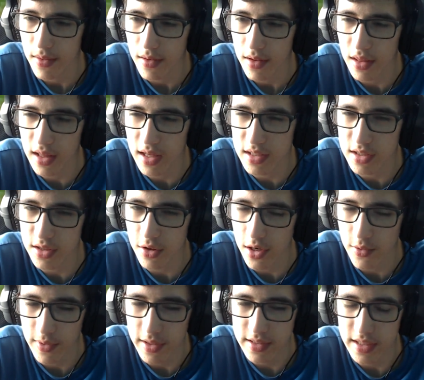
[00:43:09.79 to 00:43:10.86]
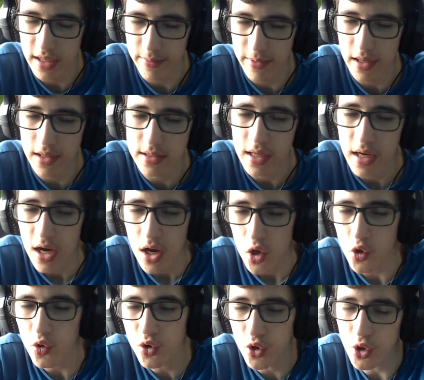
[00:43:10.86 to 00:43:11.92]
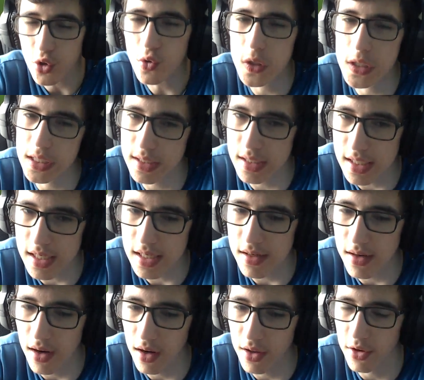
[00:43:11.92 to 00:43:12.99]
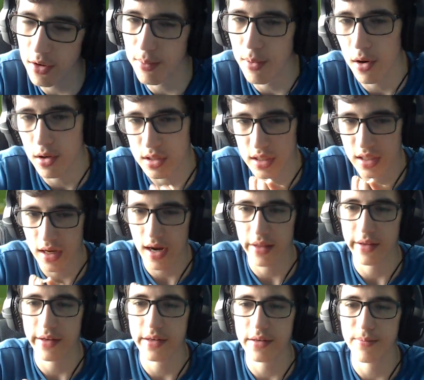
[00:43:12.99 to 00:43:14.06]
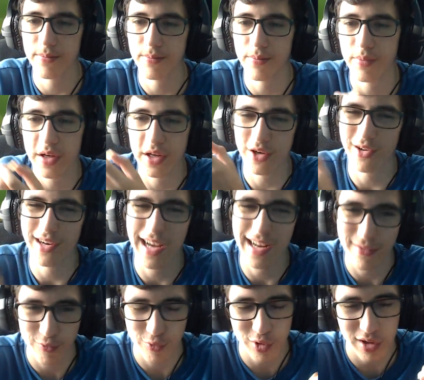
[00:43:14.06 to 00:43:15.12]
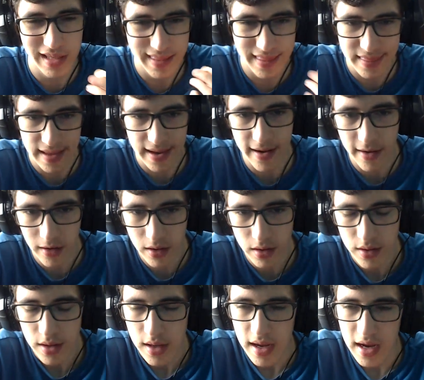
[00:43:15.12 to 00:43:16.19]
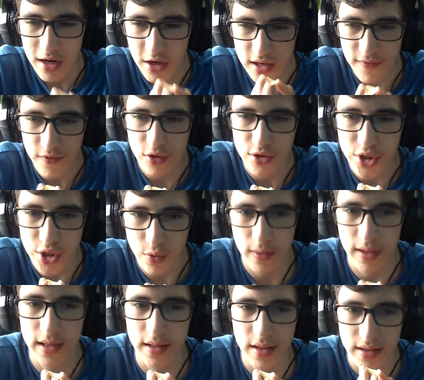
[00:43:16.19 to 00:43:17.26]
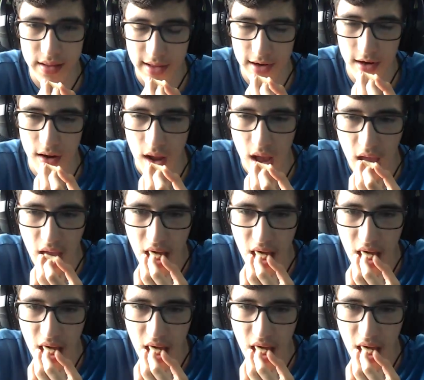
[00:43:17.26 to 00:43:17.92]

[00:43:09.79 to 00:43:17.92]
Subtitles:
I think that's the correct way to say it, because you do see other parts of the island, but you're not really there, and you never do anything there.